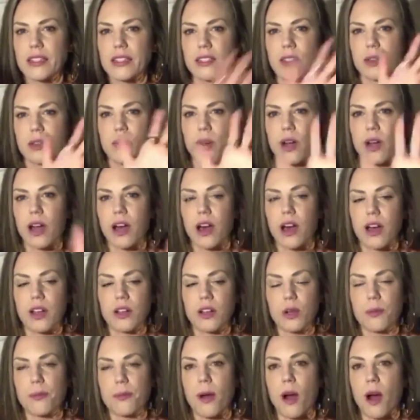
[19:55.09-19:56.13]
So on
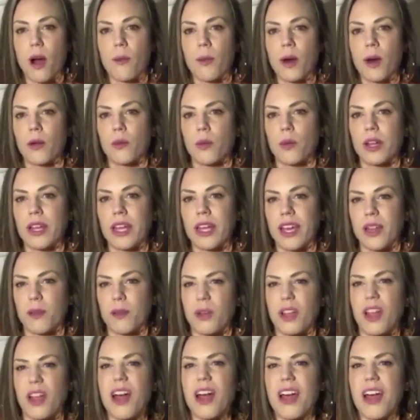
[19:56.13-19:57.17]
your palm on one hand,
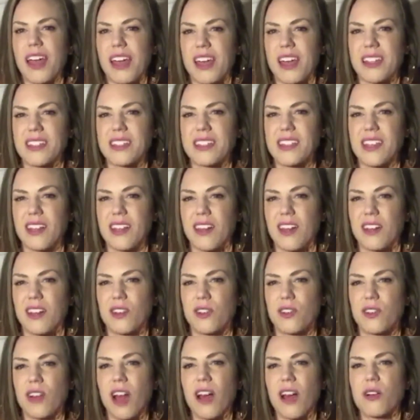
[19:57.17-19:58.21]
but a handstand on
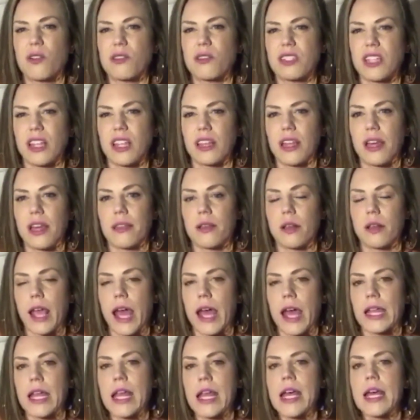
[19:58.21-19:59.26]
your knuckles on the other
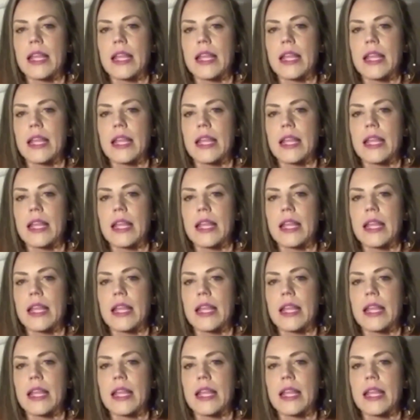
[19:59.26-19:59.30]
hand.